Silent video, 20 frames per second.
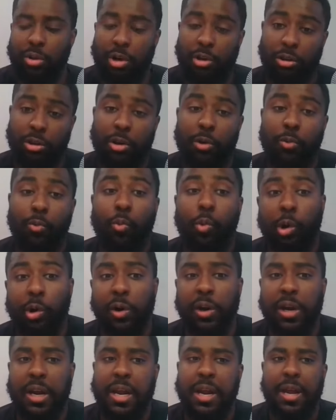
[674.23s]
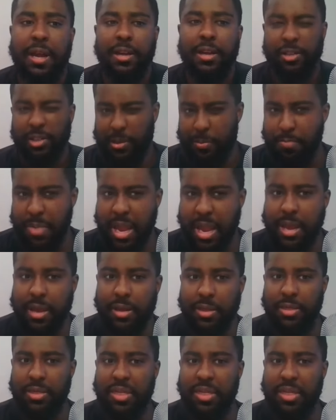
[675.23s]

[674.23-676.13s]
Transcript: longer a worry to me.